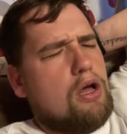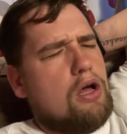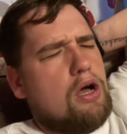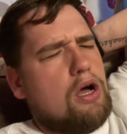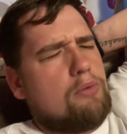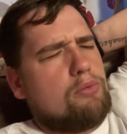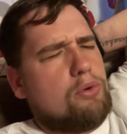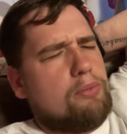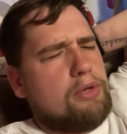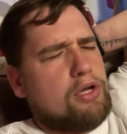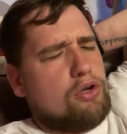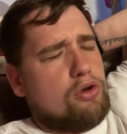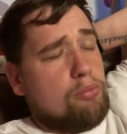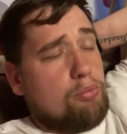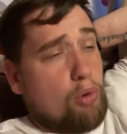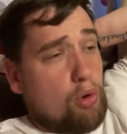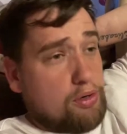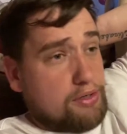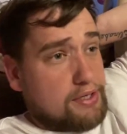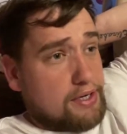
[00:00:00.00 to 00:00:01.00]
I'm going to be a good
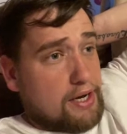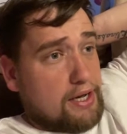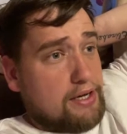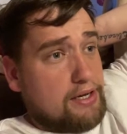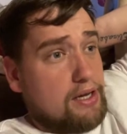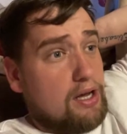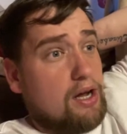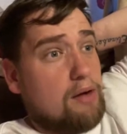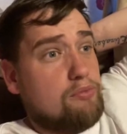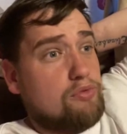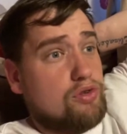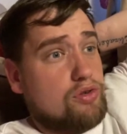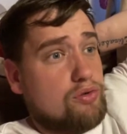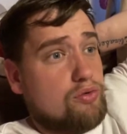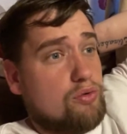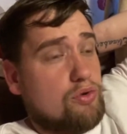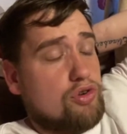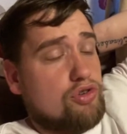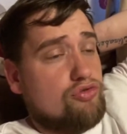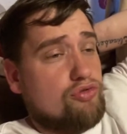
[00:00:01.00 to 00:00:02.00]
boy tonight. I'm just
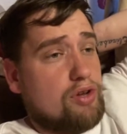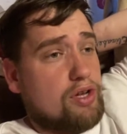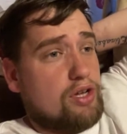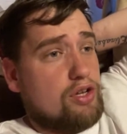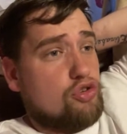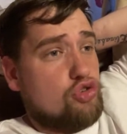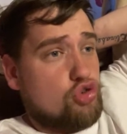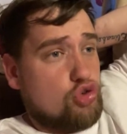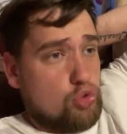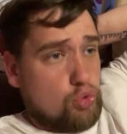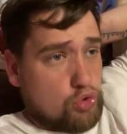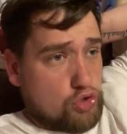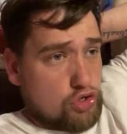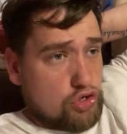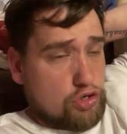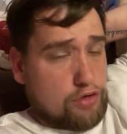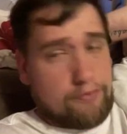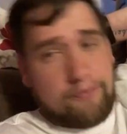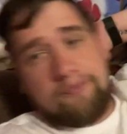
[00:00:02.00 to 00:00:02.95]
going to drink juice.